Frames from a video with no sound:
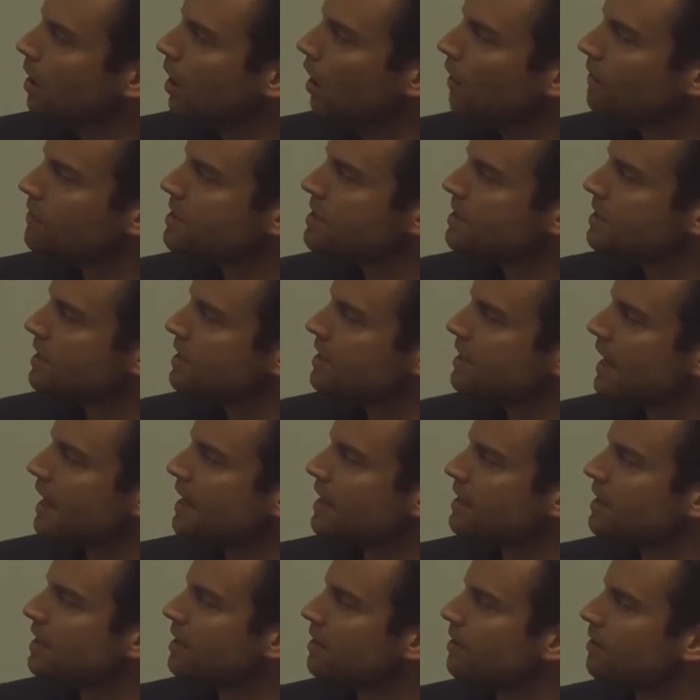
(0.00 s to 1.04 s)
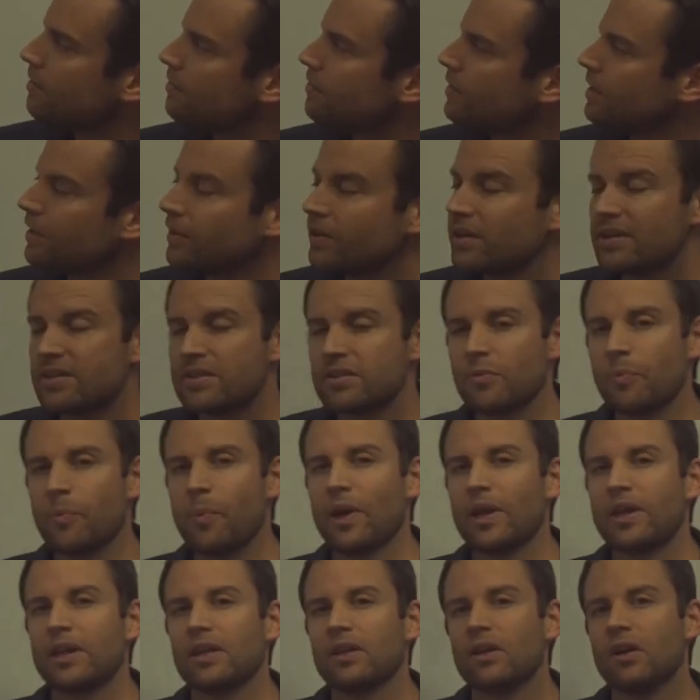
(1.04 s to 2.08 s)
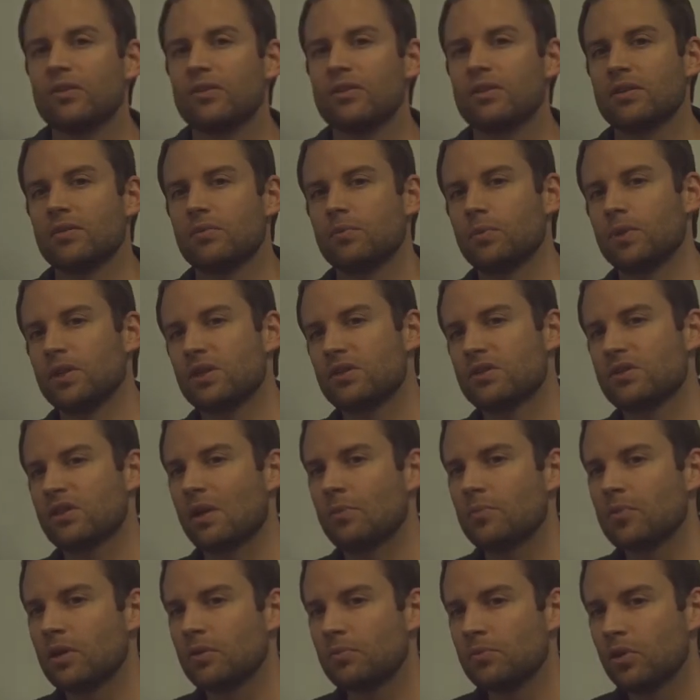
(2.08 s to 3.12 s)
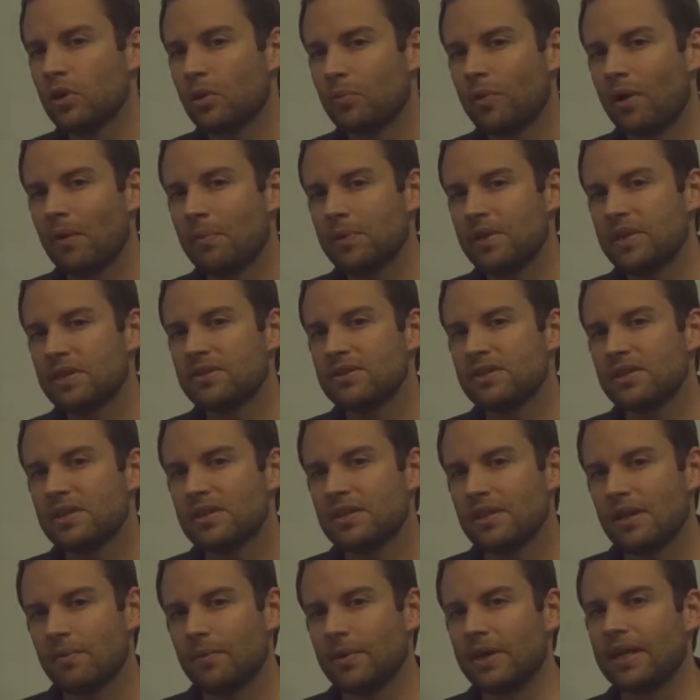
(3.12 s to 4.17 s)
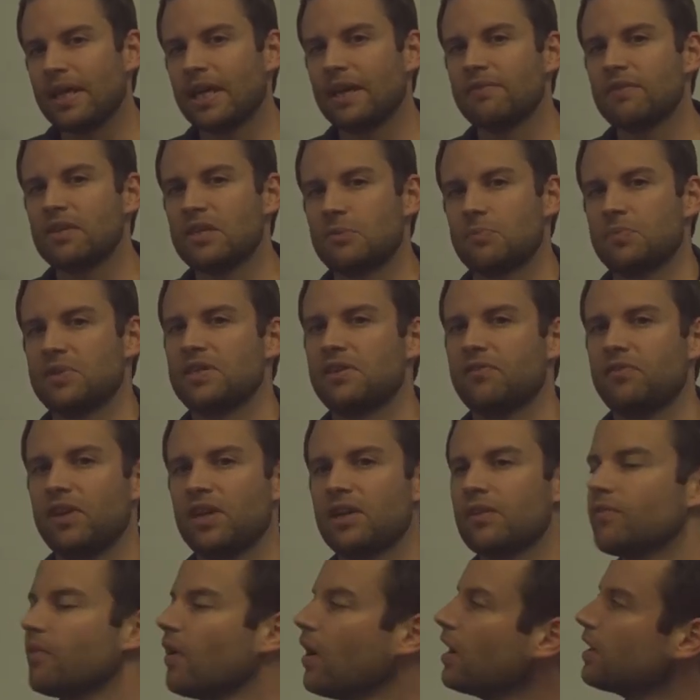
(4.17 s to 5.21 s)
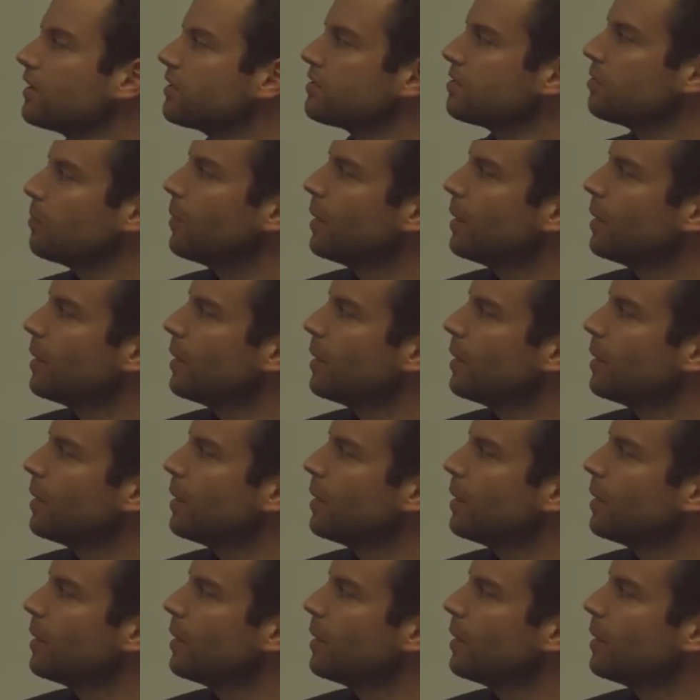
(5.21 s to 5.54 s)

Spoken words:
Obviously that varies depending on which suburb your property's in, and we can give you specific advice